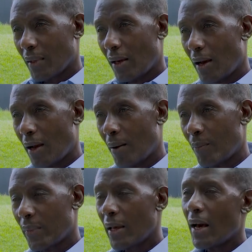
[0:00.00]

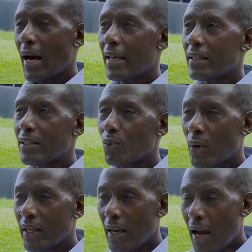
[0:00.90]
And
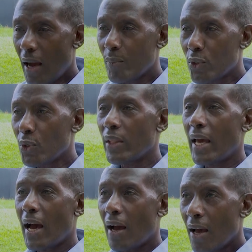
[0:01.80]
when it comes, so
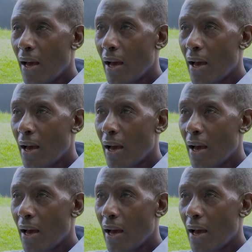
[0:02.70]
they are,